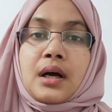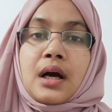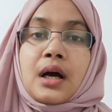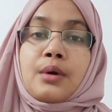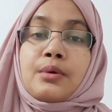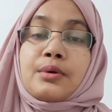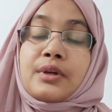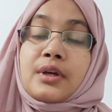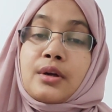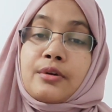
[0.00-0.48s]

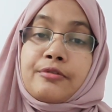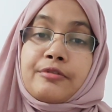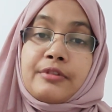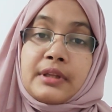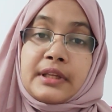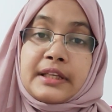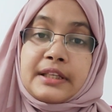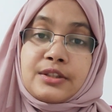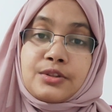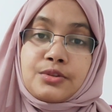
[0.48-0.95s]
how you are
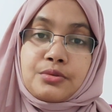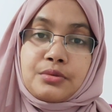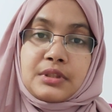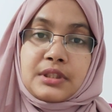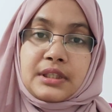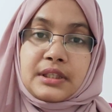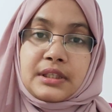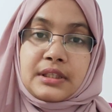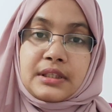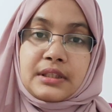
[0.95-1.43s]
feeling
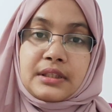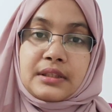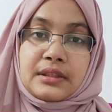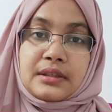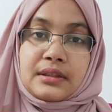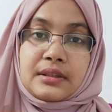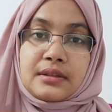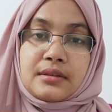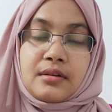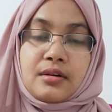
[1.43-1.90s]
today?
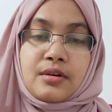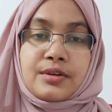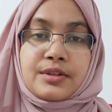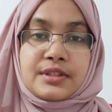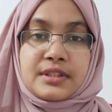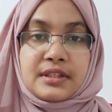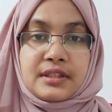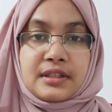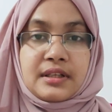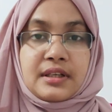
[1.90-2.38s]
Or
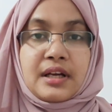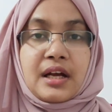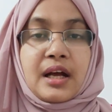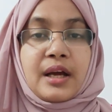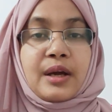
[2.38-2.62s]
sir,